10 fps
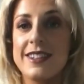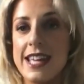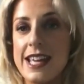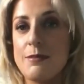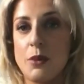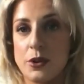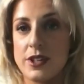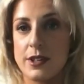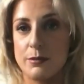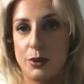the
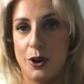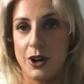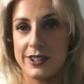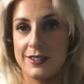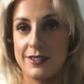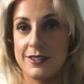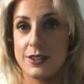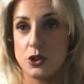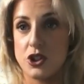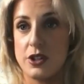most important
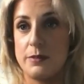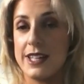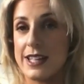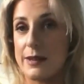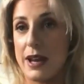social media